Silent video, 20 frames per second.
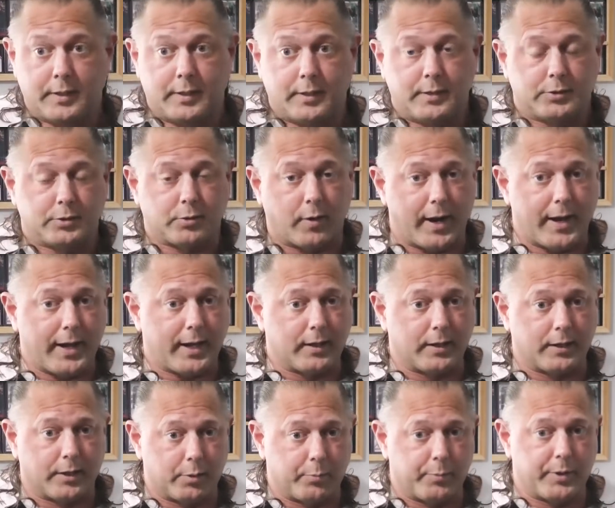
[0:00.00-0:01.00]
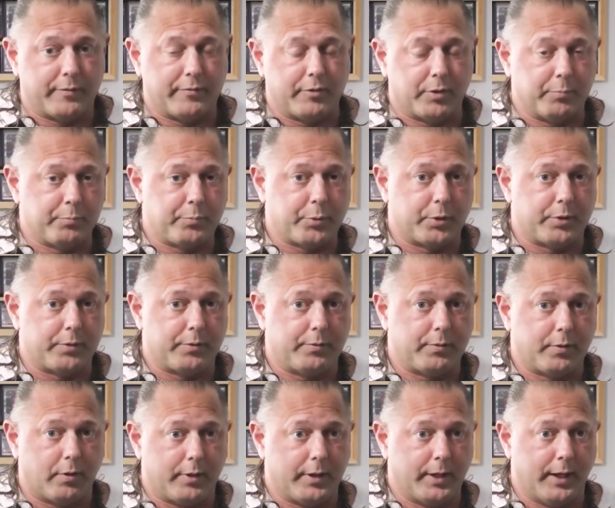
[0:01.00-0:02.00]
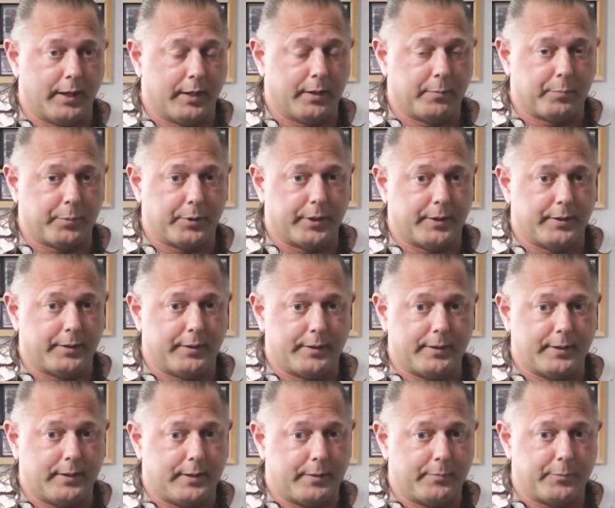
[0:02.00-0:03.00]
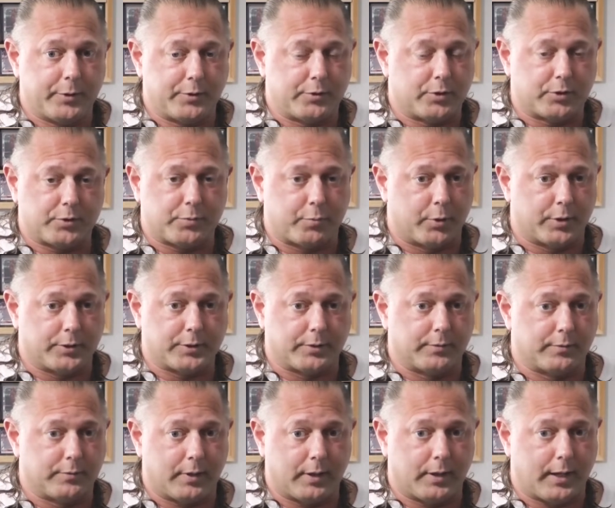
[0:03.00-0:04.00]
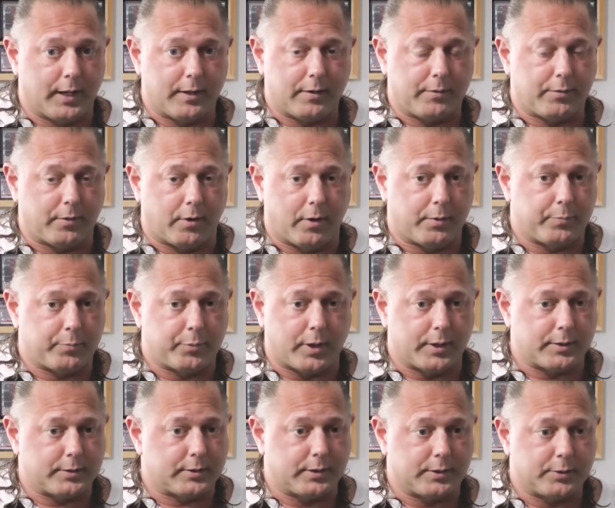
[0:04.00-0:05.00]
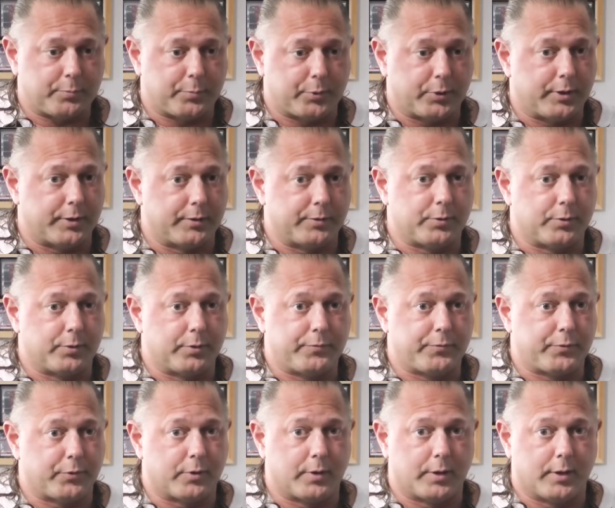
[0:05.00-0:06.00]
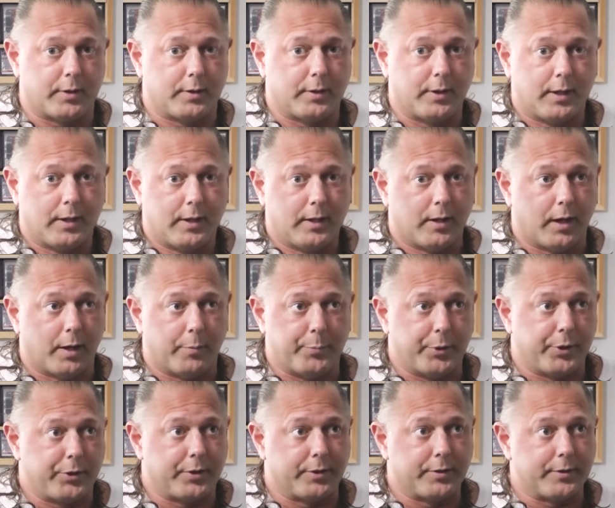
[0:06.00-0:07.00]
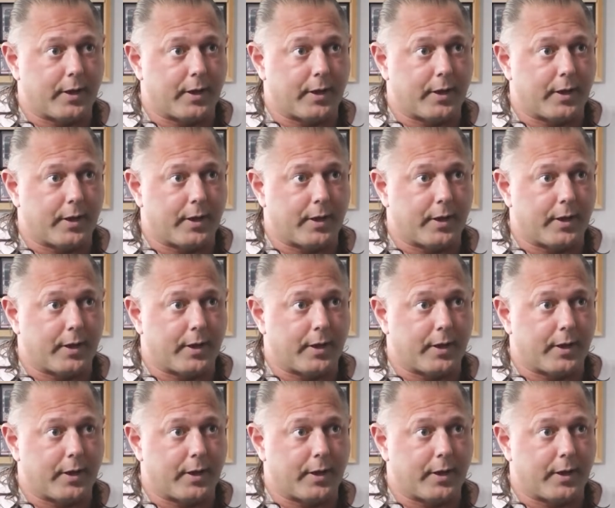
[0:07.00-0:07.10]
so I had a little bit of input in it, but there just wasn't a lot of thought process put into it for a $1 billion